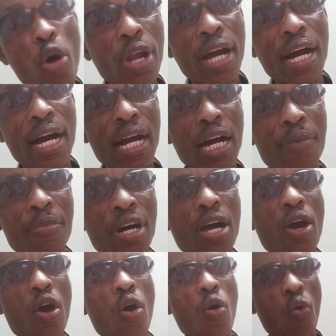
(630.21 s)
Paul Kagame
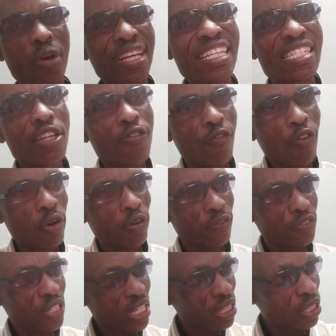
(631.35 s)
is
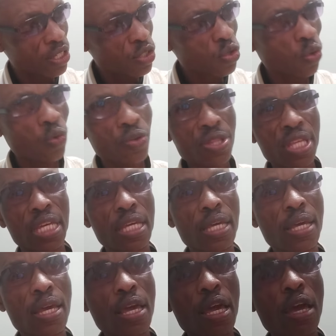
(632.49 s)
involved in this whole thing.
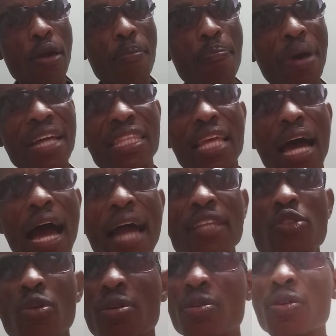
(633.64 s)
But I
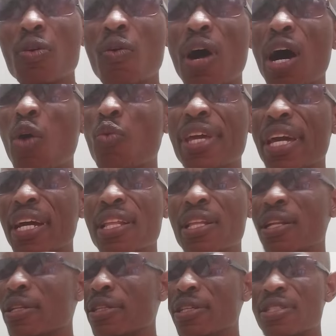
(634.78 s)
don't know how we
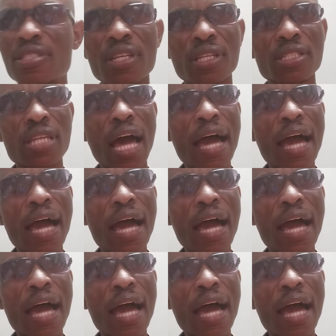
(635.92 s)
handle these things.